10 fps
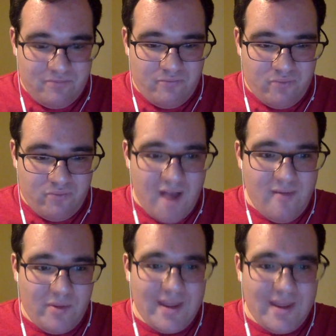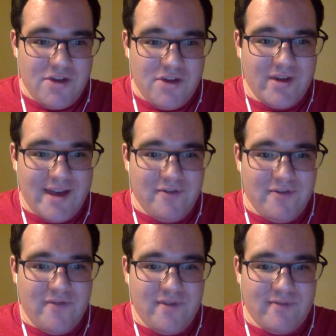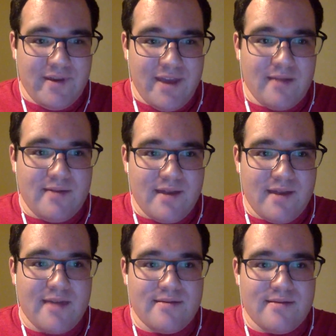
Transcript: Probably, actually, after this week, yeah, I'd say yes.